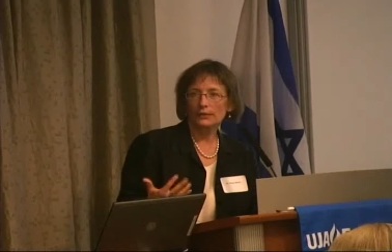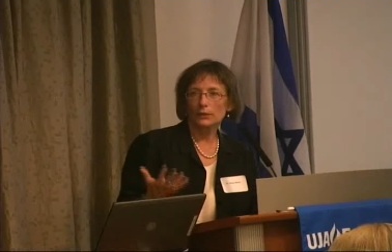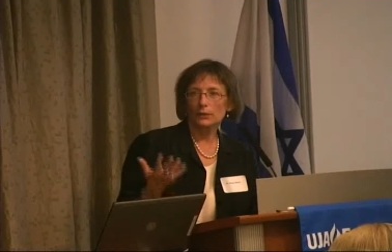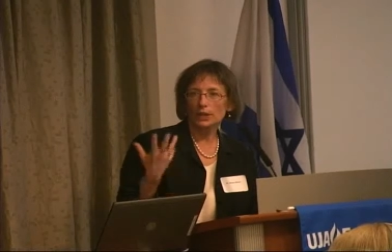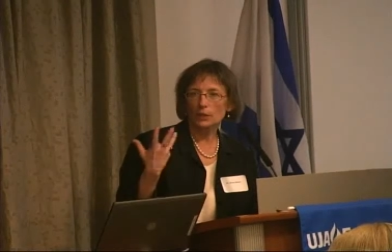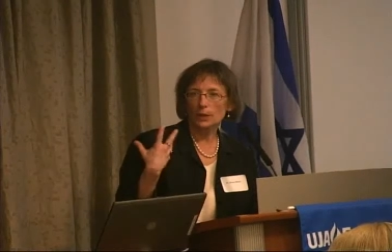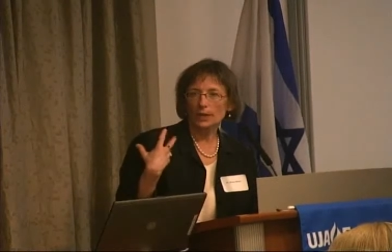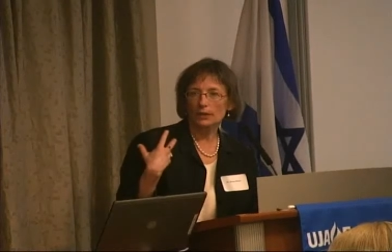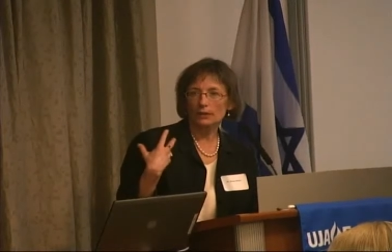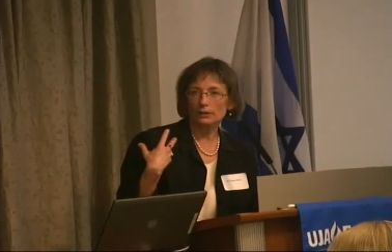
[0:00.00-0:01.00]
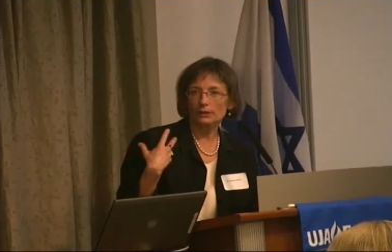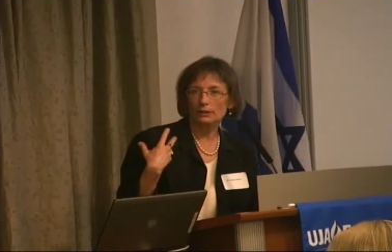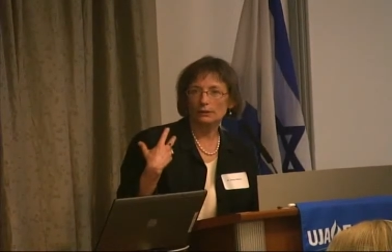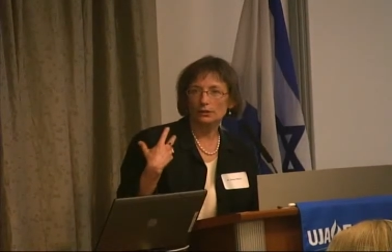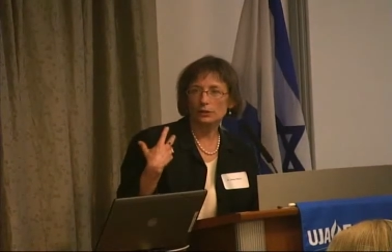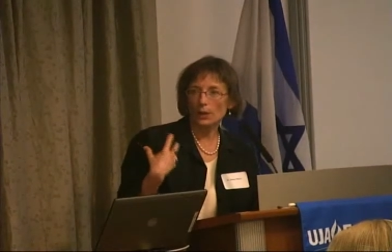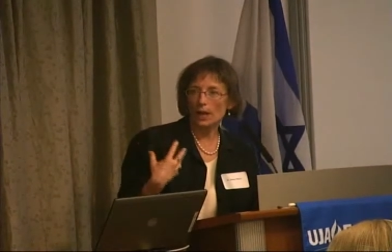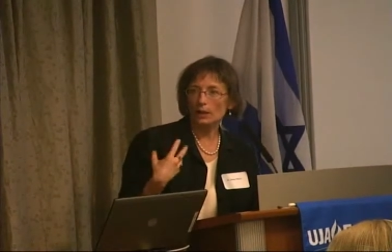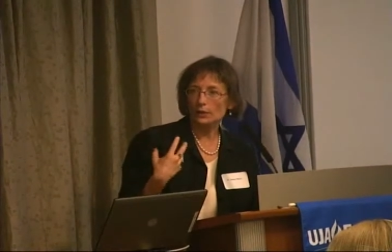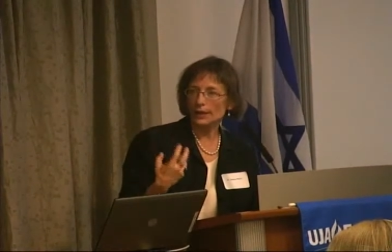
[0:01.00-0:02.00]
if you think about
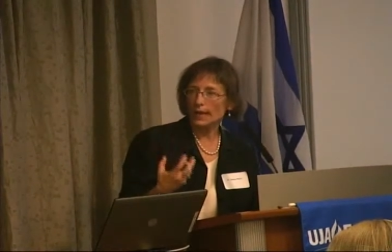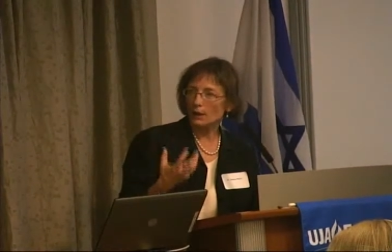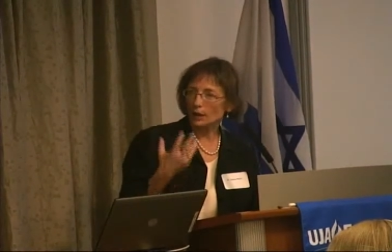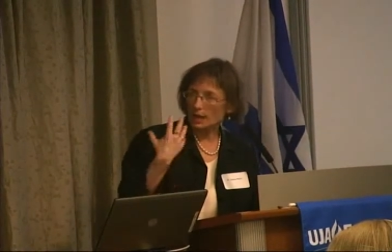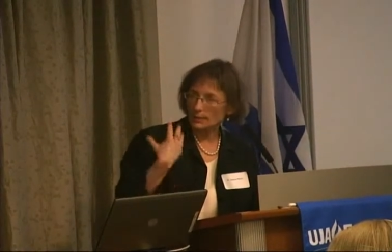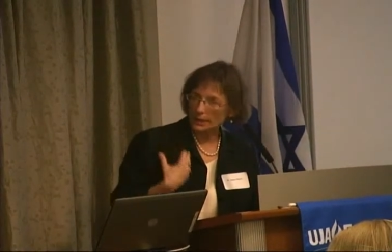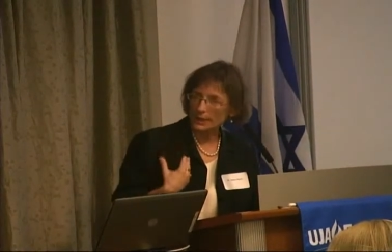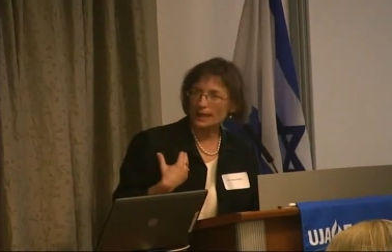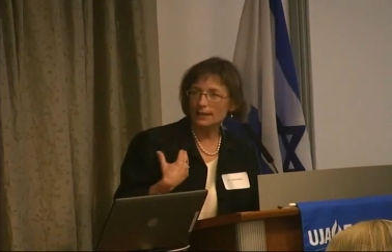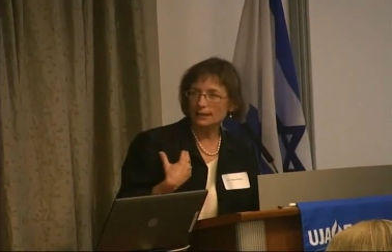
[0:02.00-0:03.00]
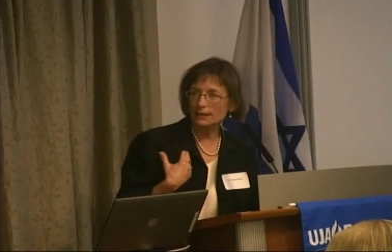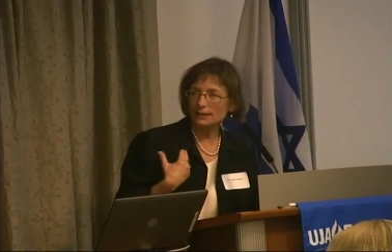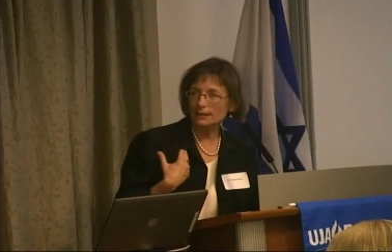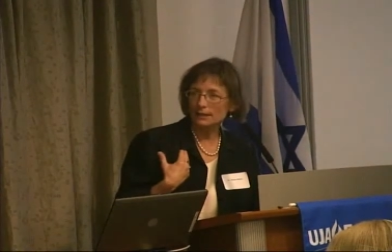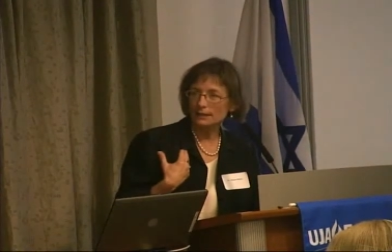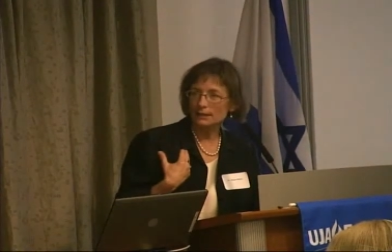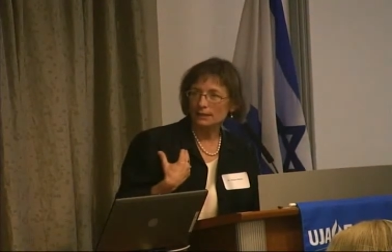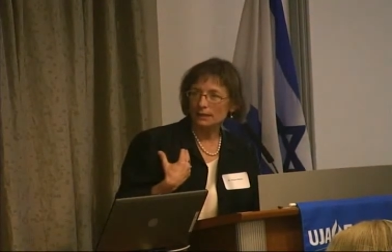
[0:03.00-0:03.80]
swallowing, how complicated it is,